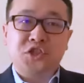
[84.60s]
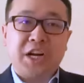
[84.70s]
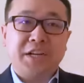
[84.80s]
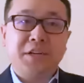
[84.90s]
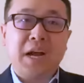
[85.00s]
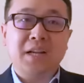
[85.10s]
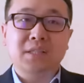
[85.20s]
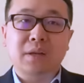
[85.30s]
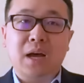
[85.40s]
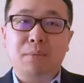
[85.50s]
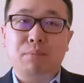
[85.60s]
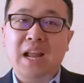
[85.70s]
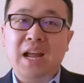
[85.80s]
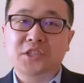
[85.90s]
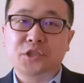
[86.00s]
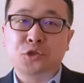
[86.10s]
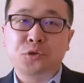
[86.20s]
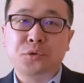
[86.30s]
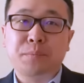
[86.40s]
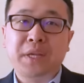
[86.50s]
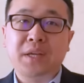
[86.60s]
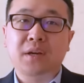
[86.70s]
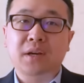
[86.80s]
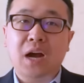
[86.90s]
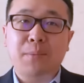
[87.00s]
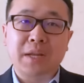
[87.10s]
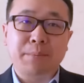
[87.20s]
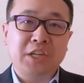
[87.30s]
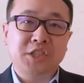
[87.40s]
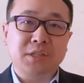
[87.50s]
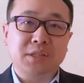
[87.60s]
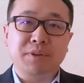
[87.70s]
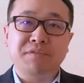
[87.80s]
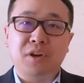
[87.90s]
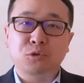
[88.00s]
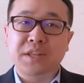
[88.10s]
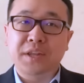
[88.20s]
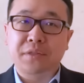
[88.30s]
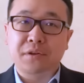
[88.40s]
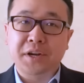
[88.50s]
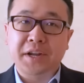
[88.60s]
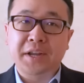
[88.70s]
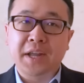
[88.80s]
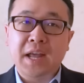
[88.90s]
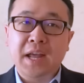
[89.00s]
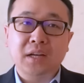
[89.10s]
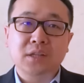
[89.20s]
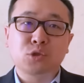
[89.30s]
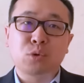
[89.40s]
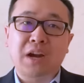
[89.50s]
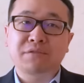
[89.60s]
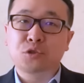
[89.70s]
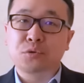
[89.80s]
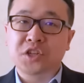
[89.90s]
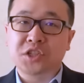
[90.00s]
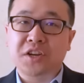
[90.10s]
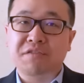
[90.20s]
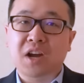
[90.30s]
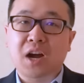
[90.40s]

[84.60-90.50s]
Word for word: China has uh, pledged to peak carbon emissions before twenty thirty and strive to achieve